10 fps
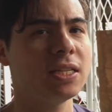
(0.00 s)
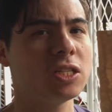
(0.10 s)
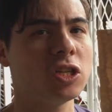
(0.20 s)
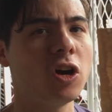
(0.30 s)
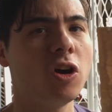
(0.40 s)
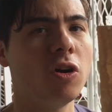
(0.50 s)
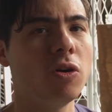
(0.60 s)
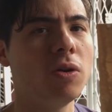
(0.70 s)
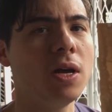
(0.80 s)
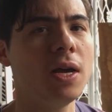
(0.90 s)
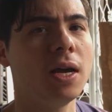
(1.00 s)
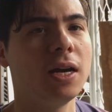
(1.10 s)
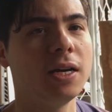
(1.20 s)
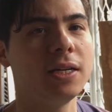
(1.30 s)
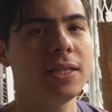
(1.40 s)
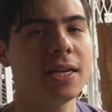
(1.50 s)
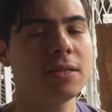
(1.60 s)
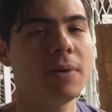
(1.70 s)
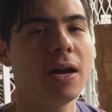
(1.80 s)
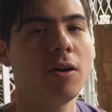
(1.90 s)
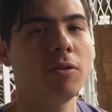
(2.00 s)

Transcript: so it takes about